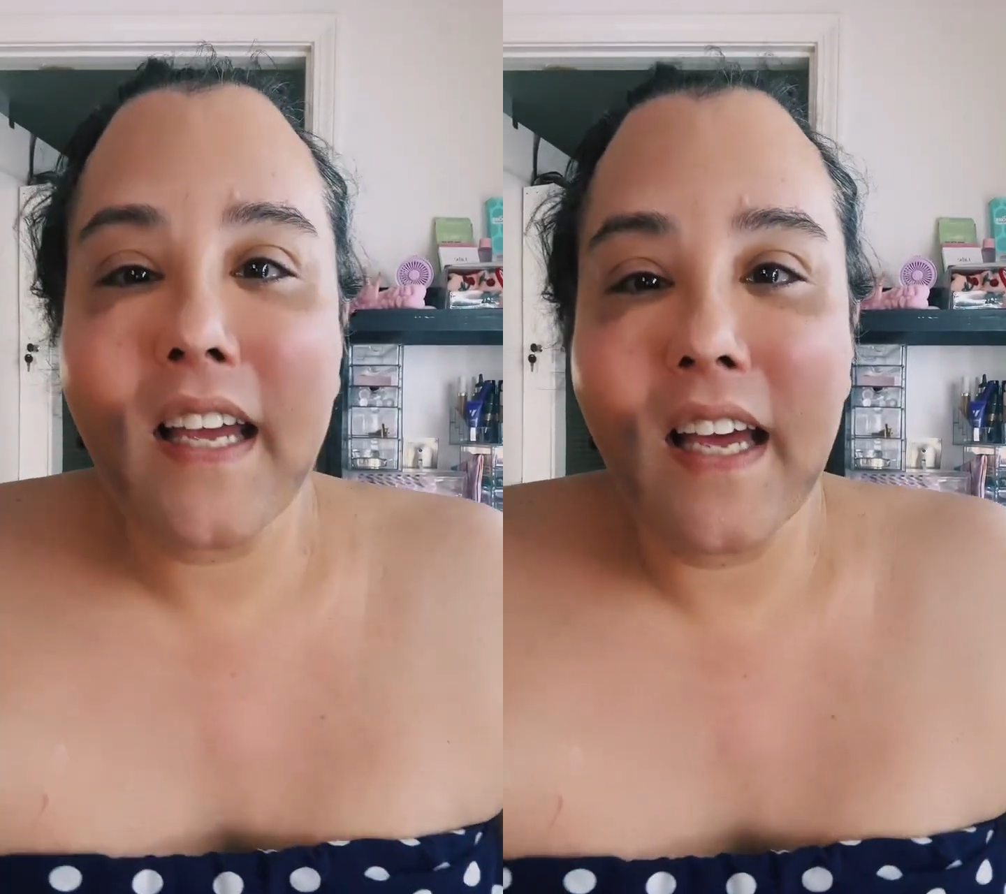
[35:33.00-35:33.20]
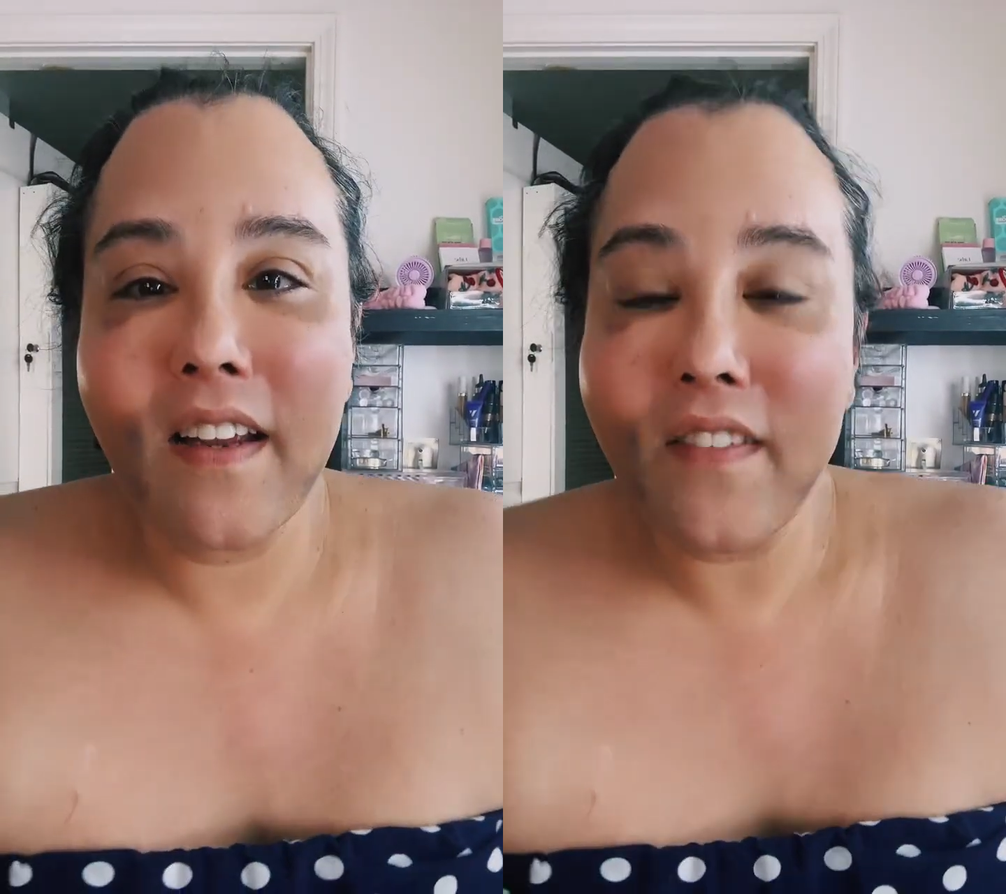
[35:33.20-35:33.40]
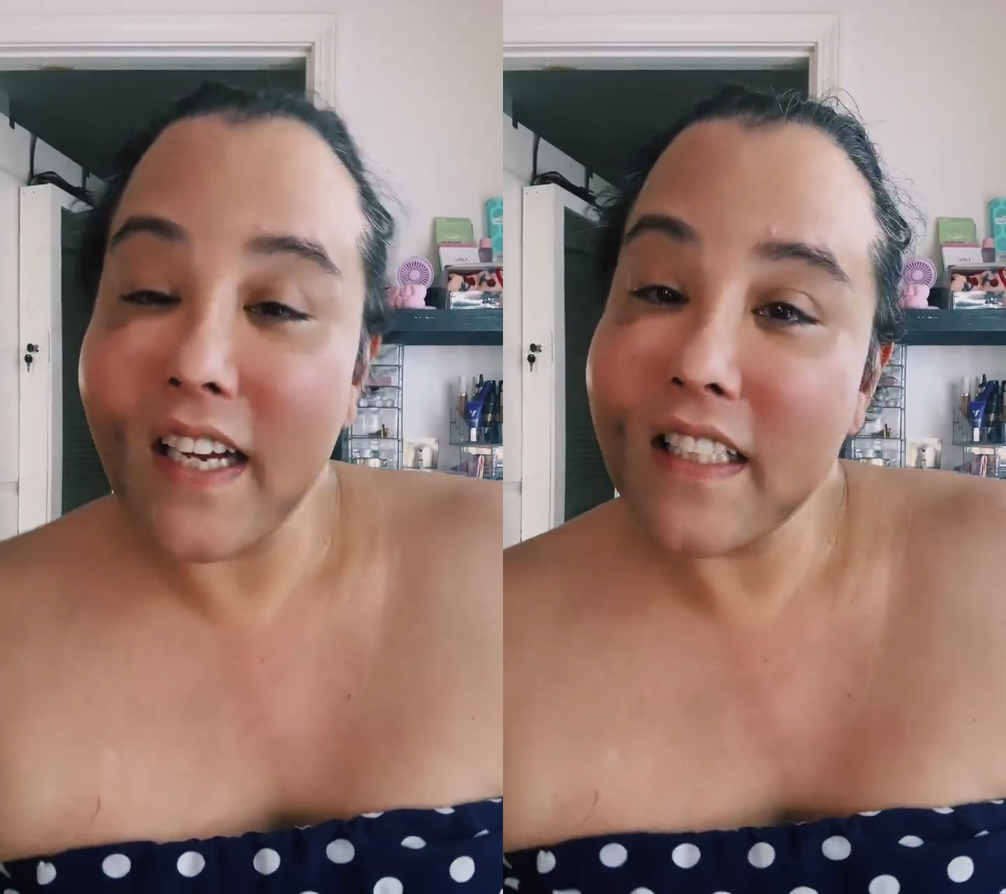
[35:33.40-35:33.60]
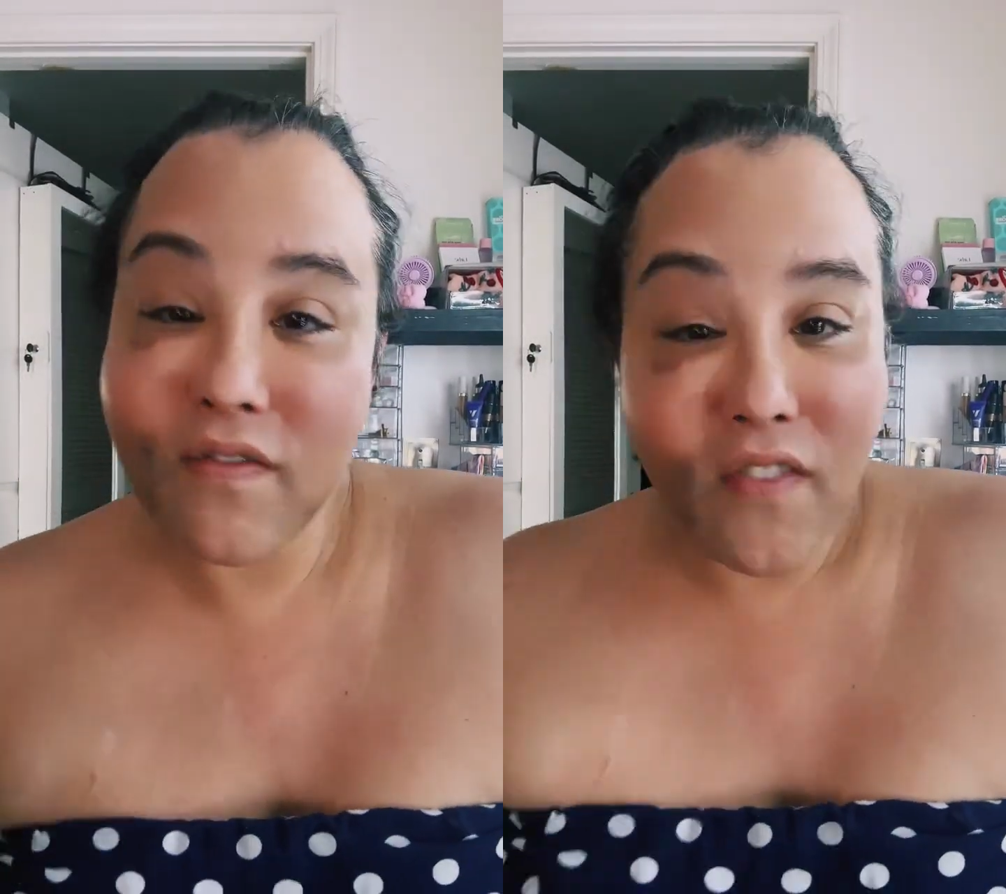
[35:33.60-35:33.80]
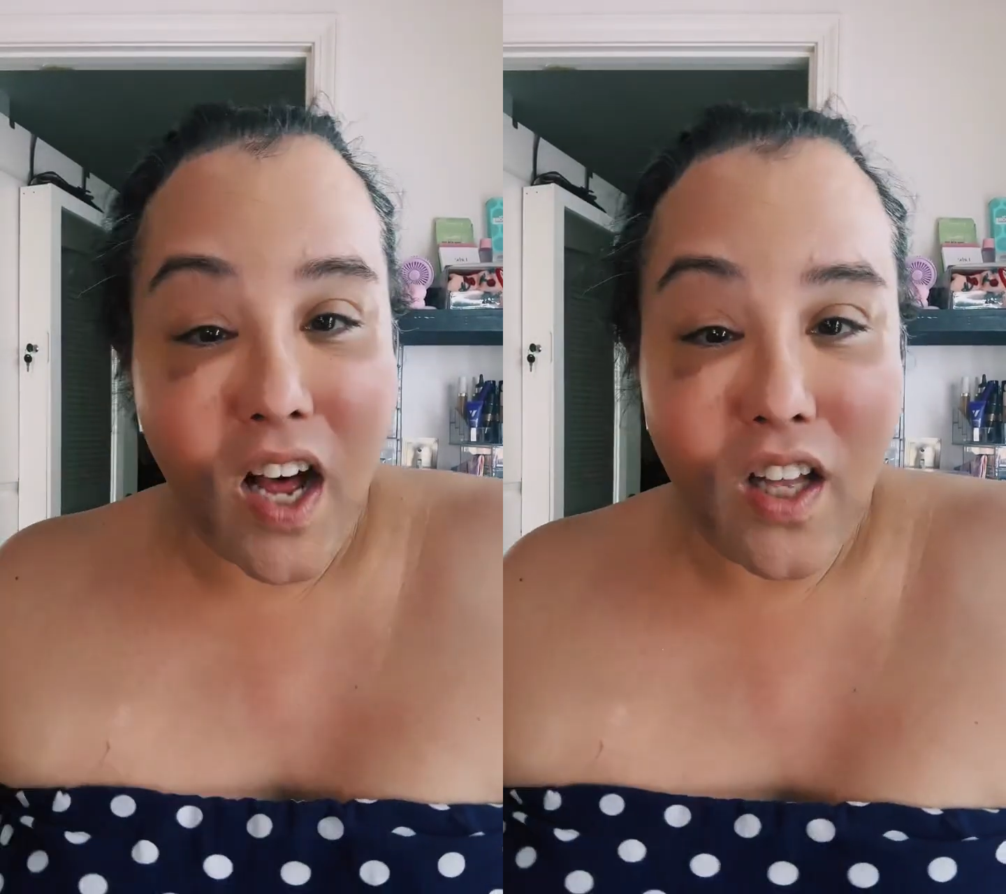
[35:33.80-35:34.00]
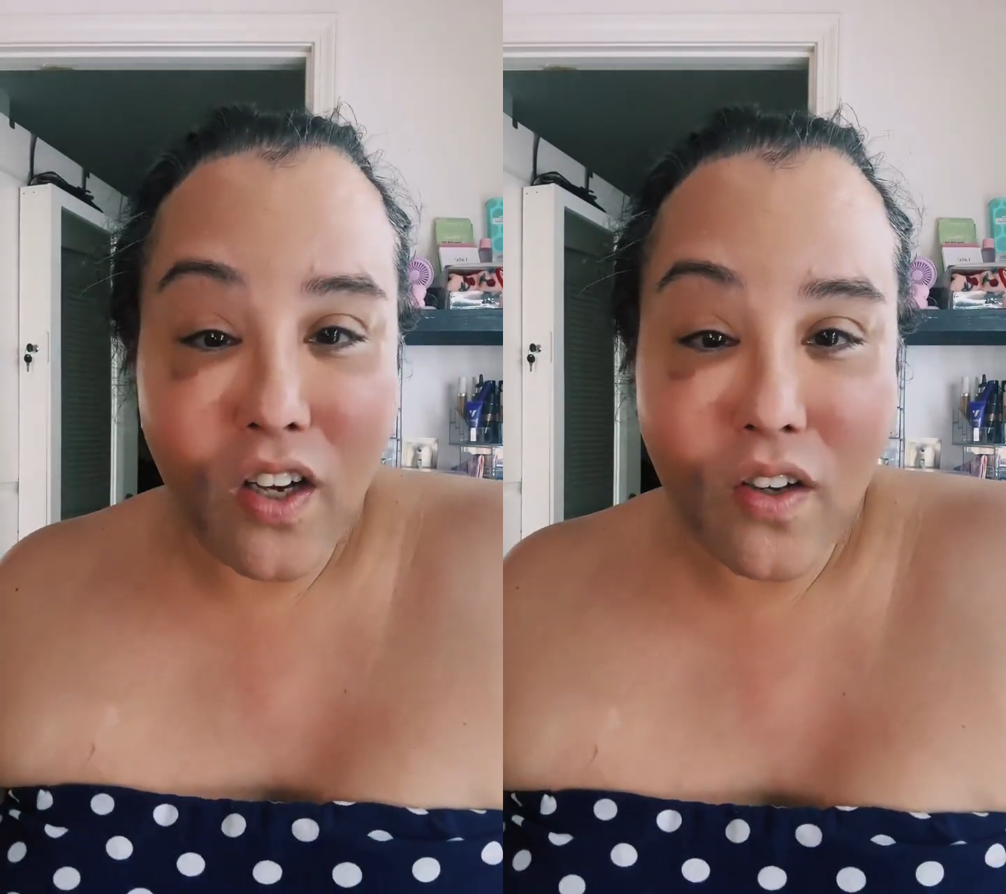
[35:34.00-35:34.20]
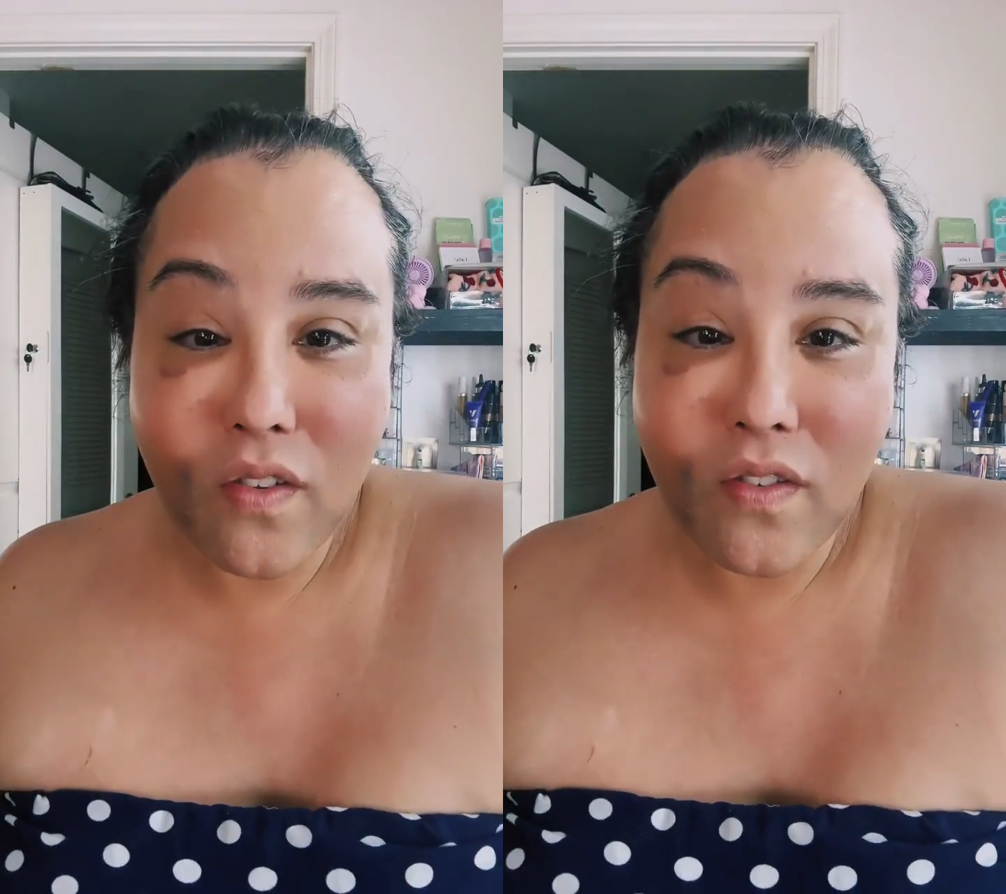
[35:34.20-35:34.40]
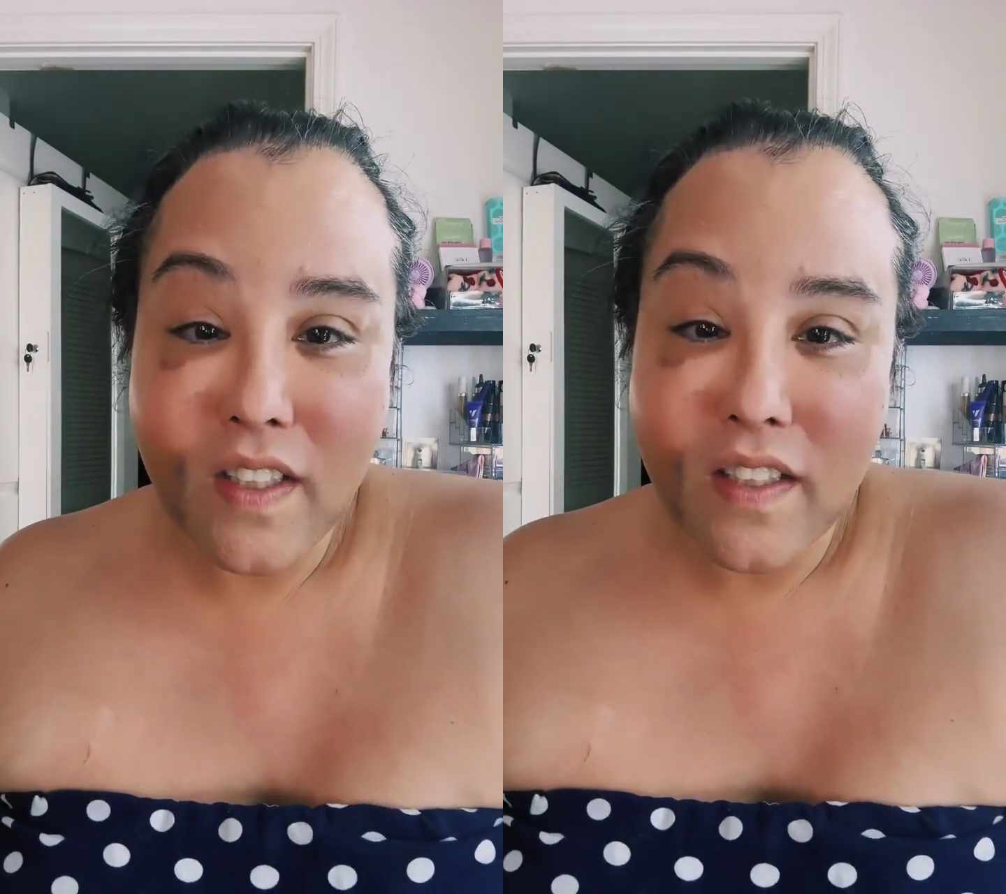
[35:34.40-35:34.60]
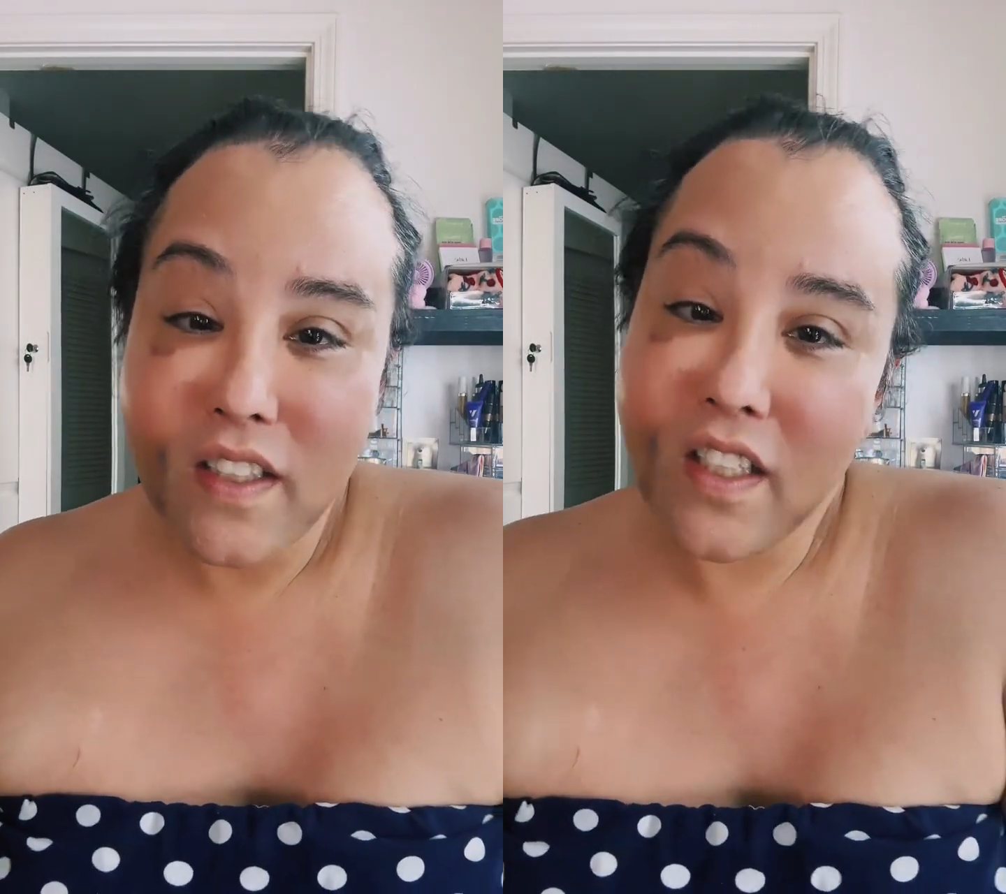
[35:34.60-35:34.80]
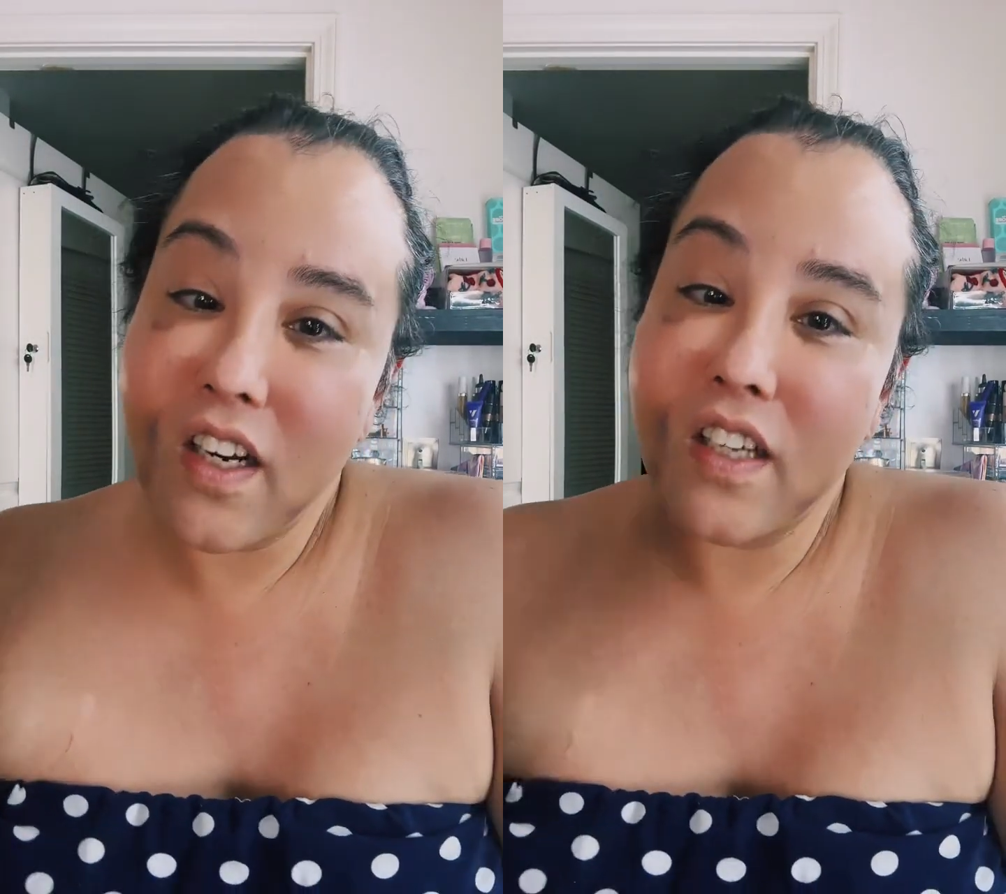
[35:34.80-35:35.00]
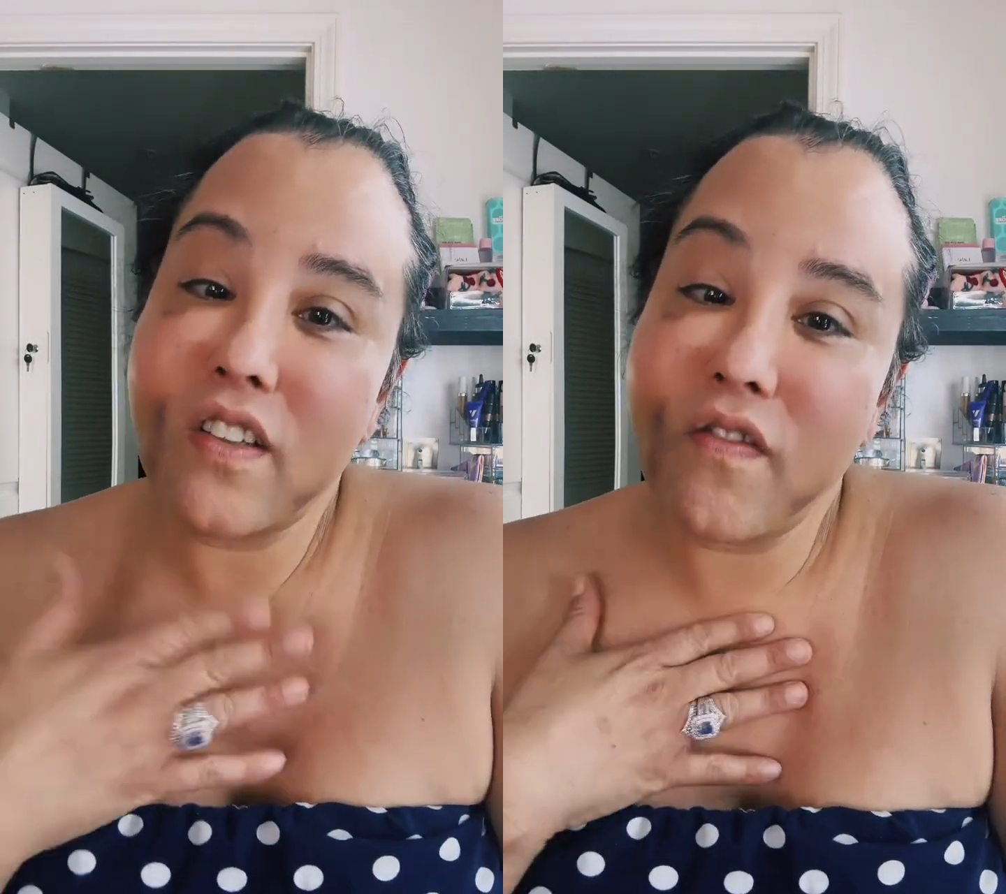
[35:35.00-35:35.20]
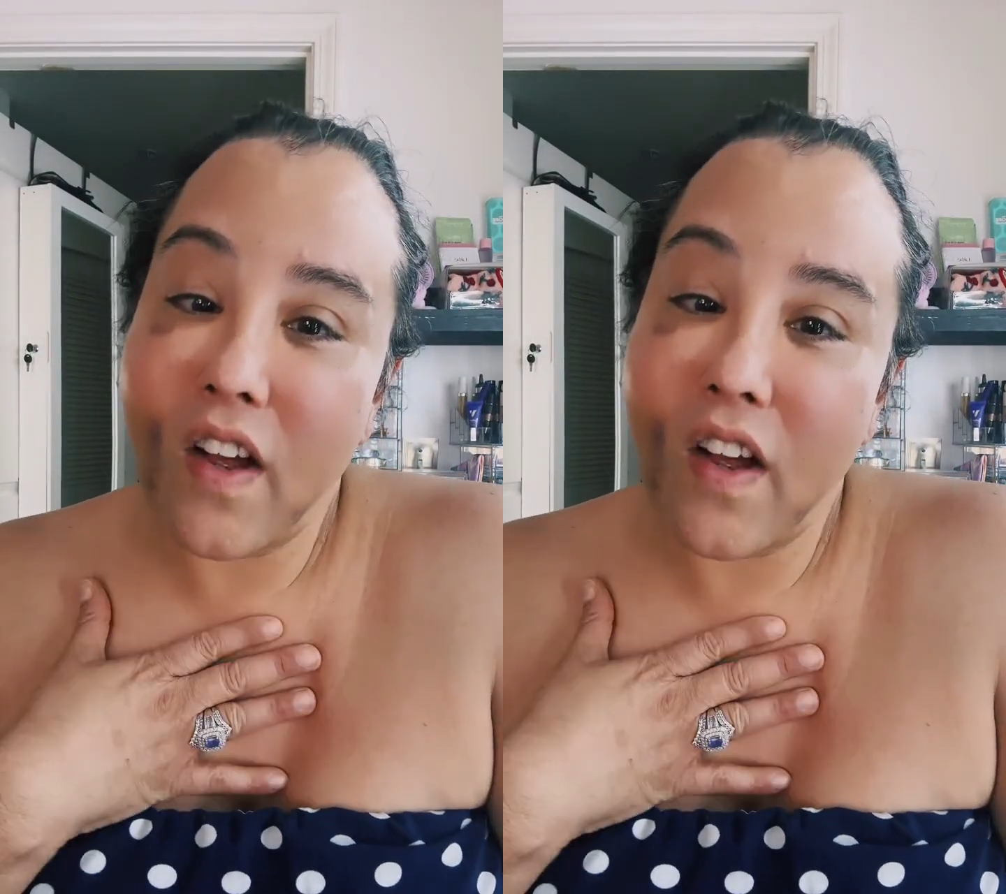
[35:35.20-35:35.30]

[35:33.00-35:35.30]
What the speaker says: Again, if you guys you can also